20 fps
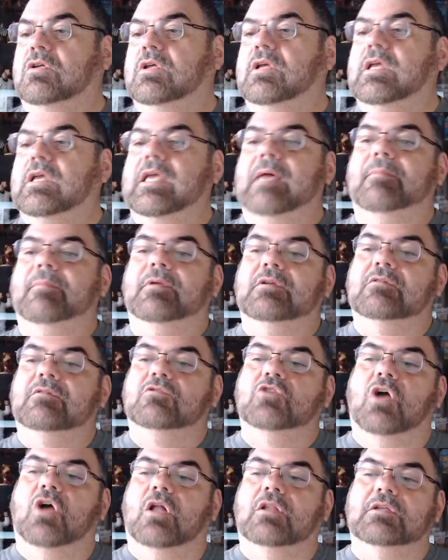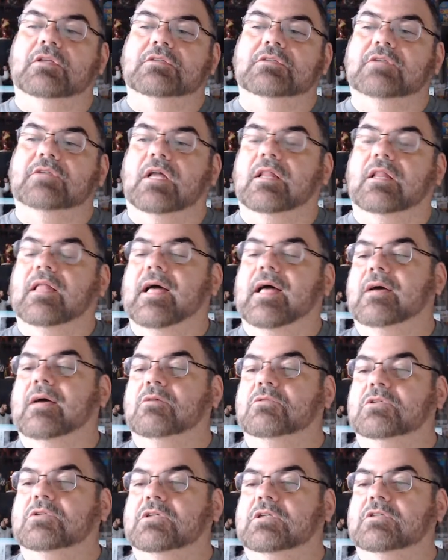Yeah, but Dolly,
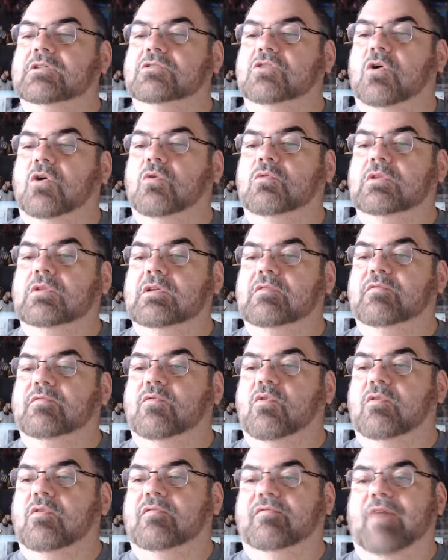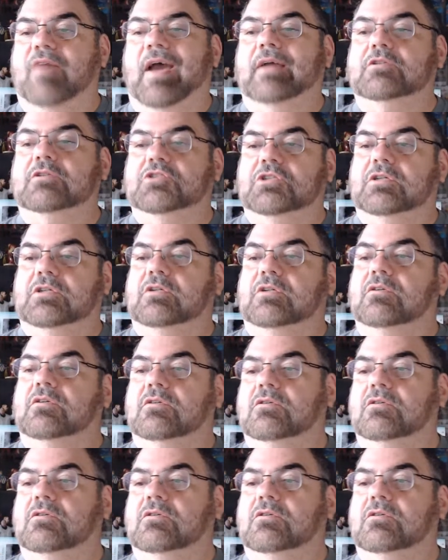Sellhound is only for fashion.